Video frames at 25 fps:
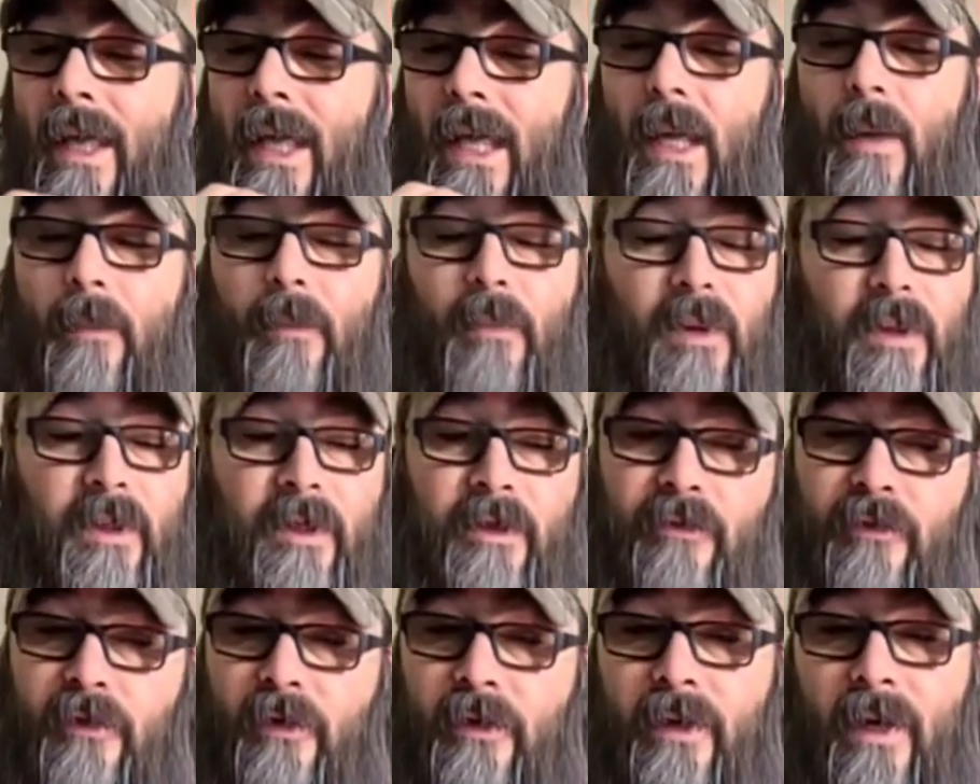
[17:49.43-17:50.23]
And
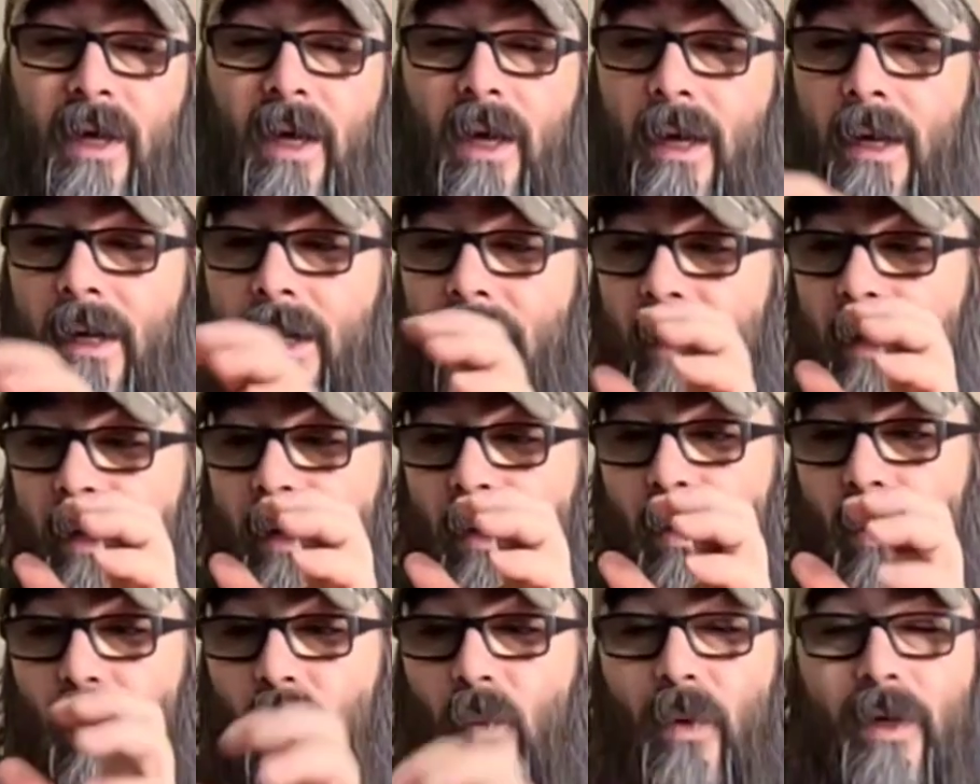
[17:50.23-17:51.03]
believe it or not,
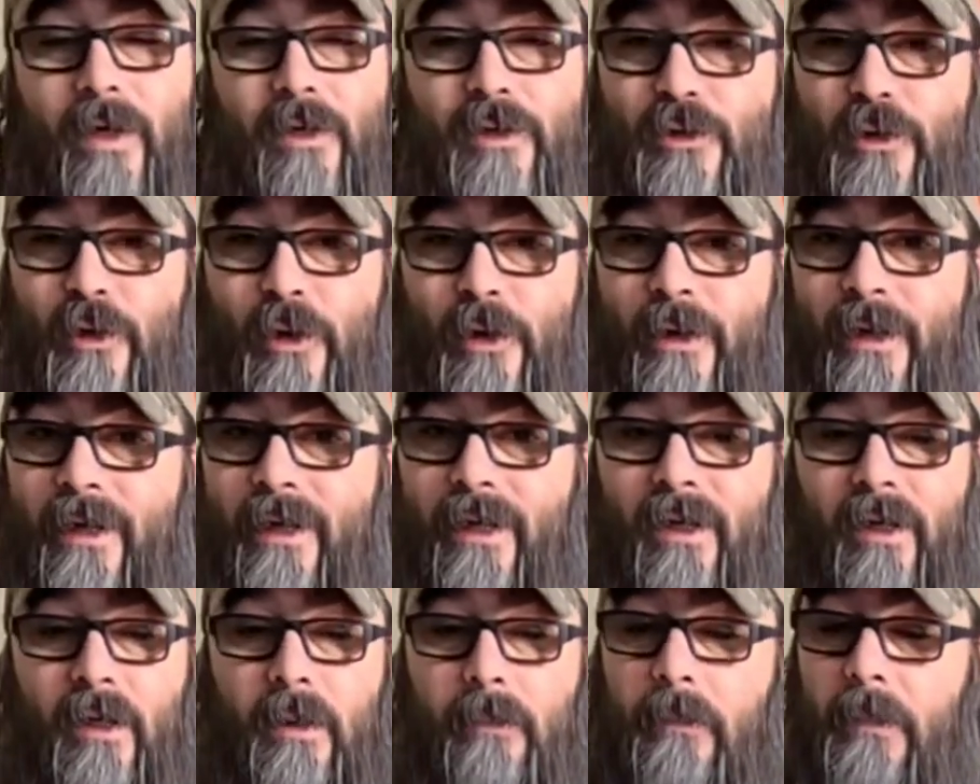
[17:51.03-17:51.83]
what is on
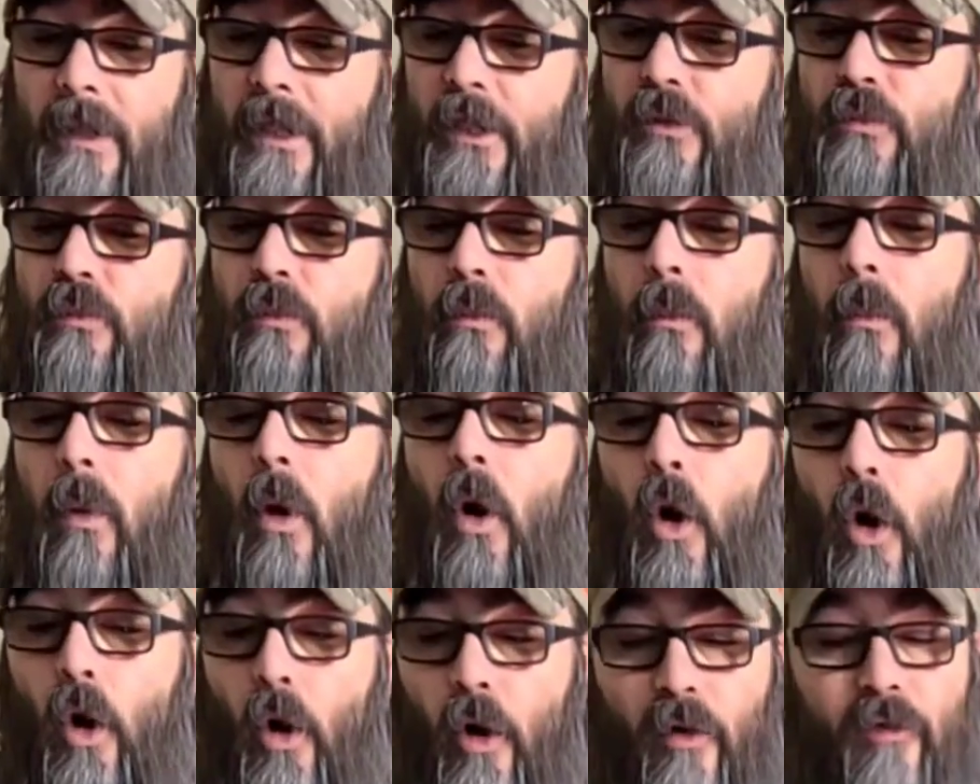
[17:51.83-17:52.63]
here is
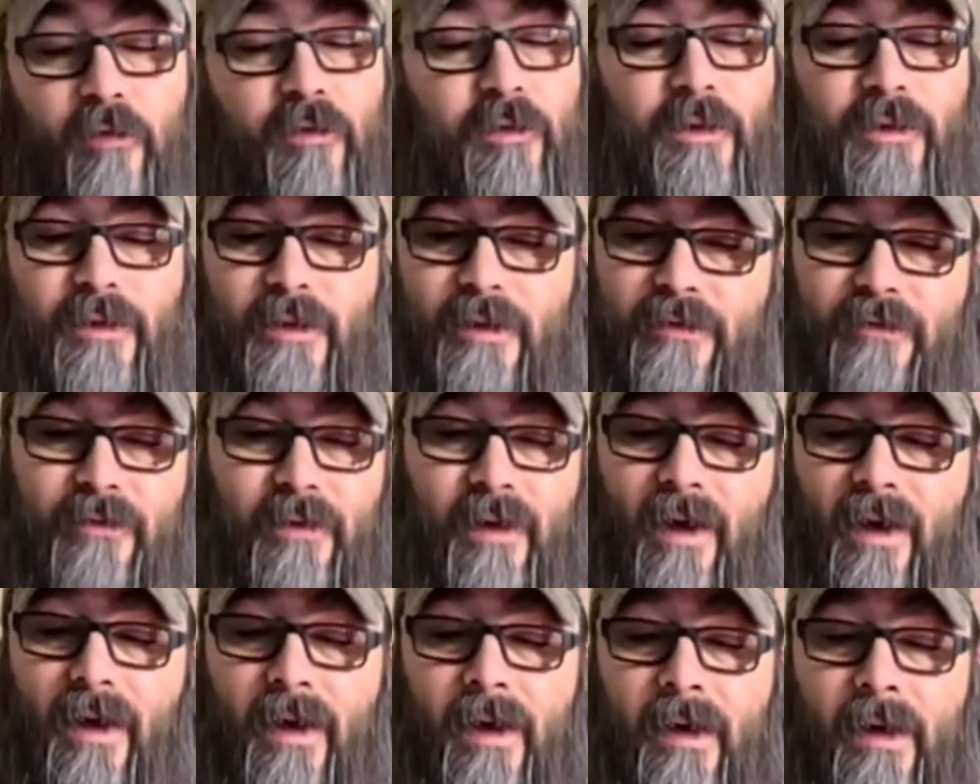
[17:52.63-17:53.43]
perfectly
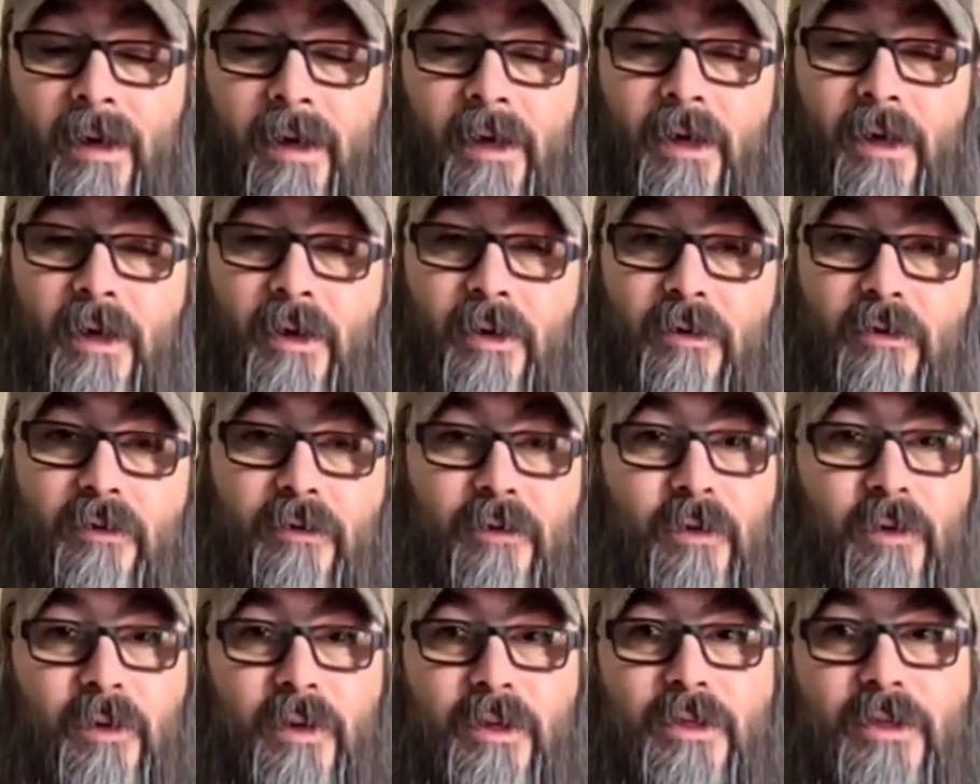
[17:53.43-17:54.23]
fine
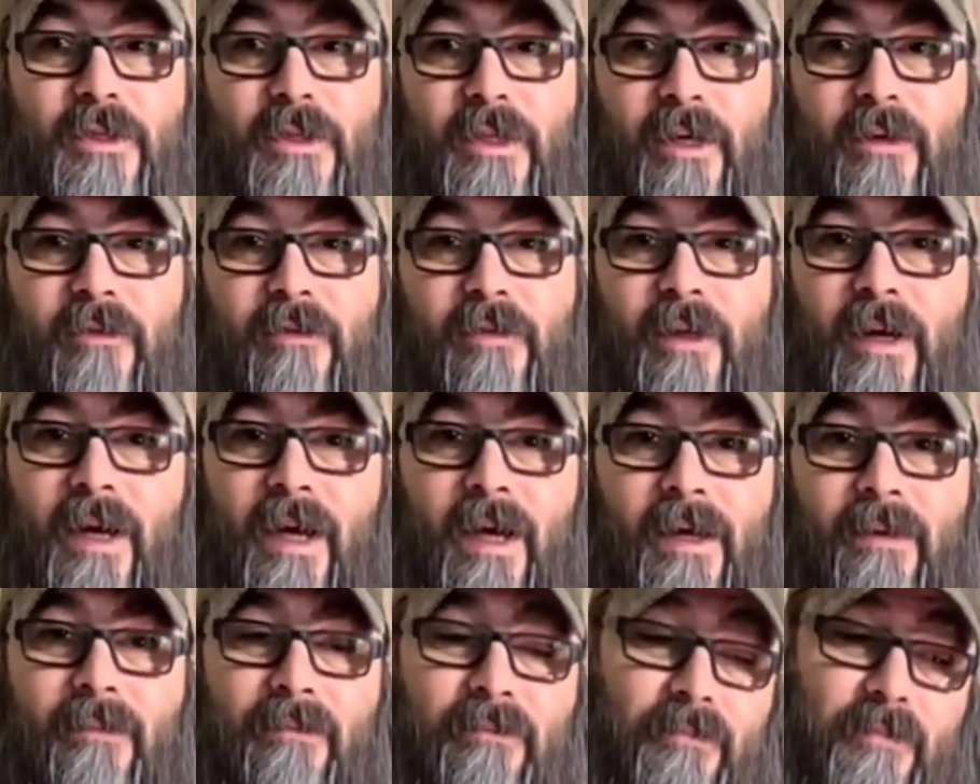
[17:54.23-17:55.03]
for the stuff that
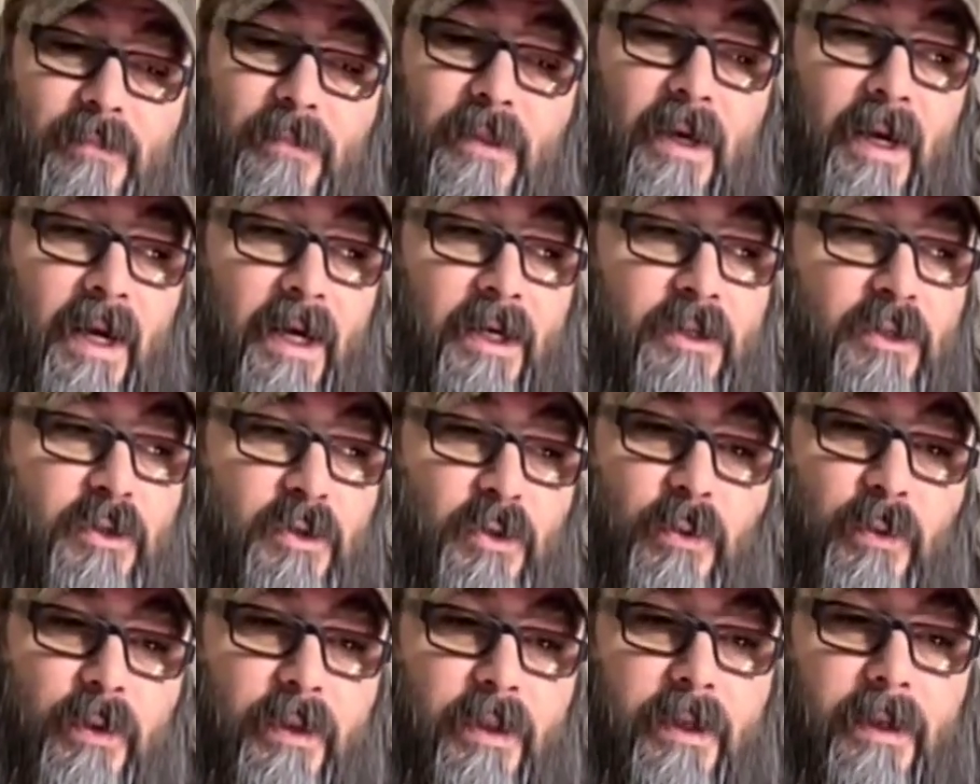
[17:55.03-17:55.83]
I
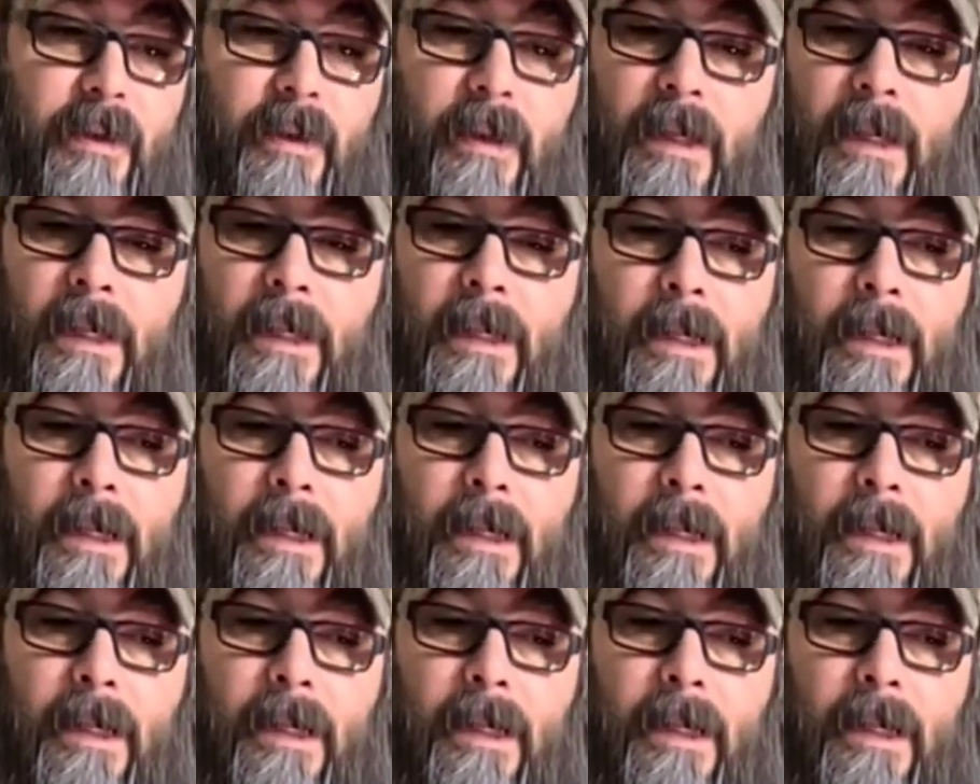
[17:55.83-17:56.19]
do with it.